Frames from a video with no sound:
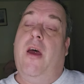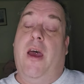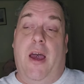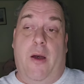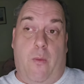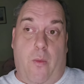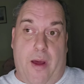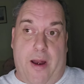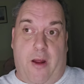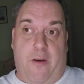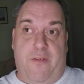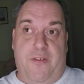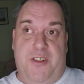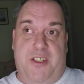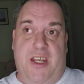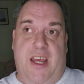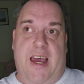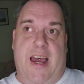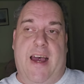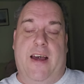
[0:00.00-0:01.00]
and when
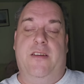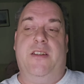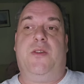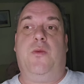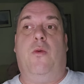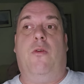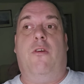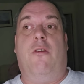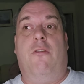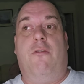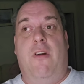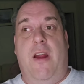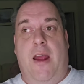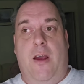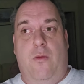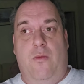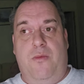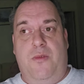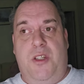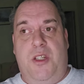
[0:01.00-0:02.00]
obviously Hattons were
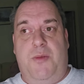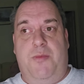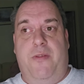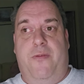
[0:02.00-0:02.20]
around